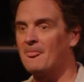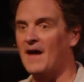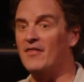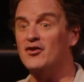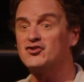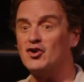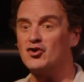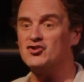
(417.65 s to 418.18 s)
and
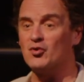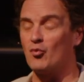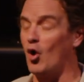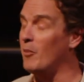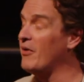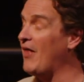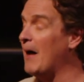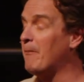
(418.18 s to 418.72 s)
the church in
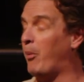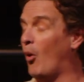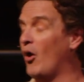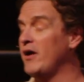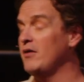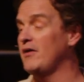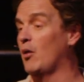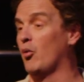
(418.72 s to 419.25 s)
Rome at that
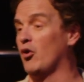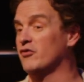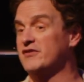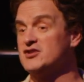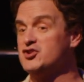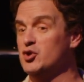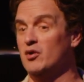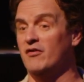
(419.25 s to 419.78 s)
point, they were
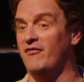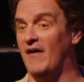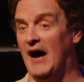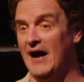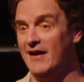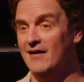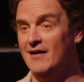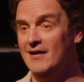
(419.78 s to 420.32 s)

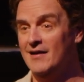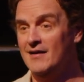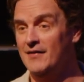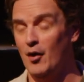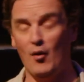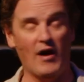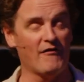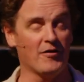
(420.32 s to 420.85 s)
disunified.
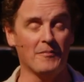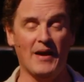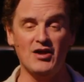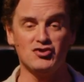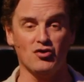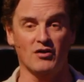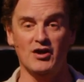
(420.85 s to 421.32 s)
They were having major